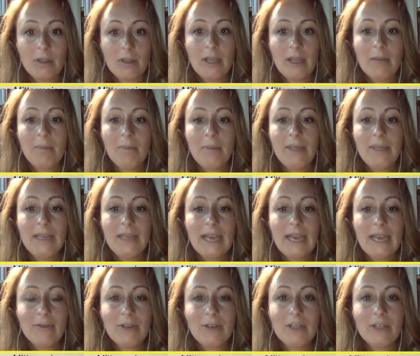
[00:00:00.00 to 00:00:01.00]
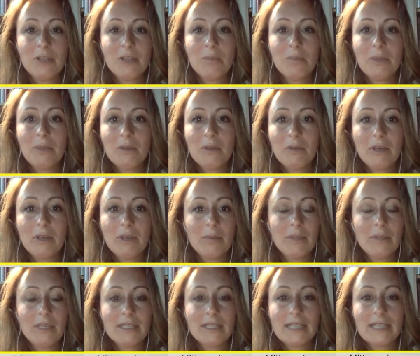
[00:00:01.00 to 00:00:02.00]
be average, be real, be the
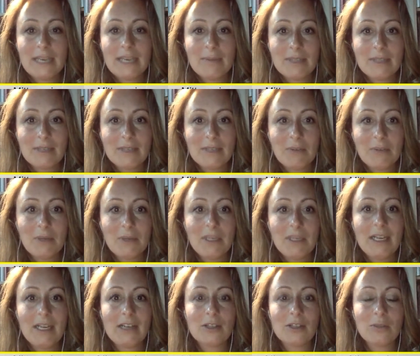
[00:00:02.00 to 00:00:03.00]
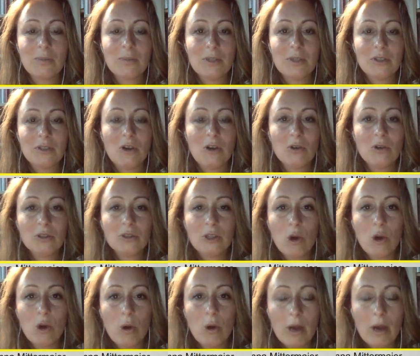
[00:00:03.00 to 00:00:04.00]
same as everybody else, but don't
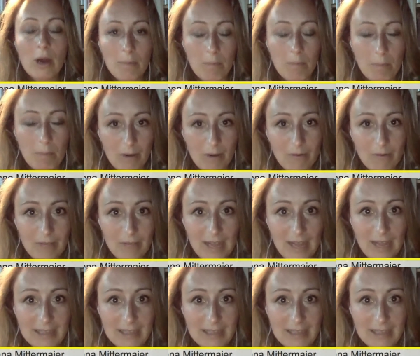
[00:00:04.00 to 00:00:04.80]
go above that.